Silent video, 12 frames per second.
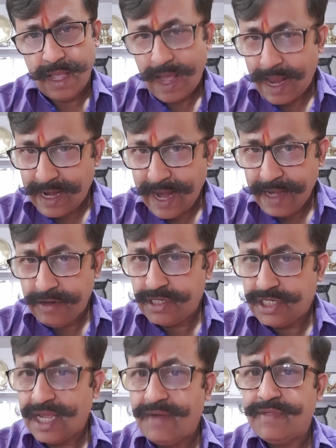I like to
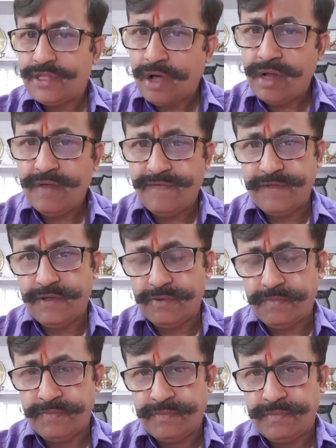share with all of
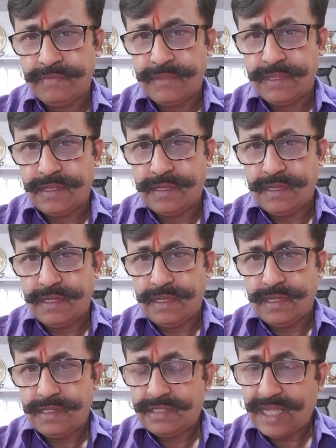you
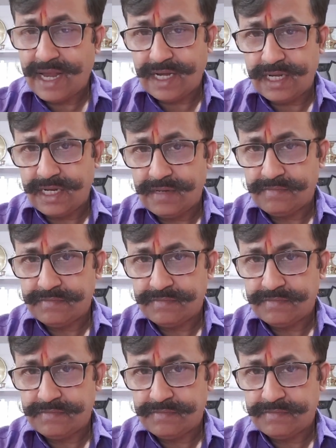that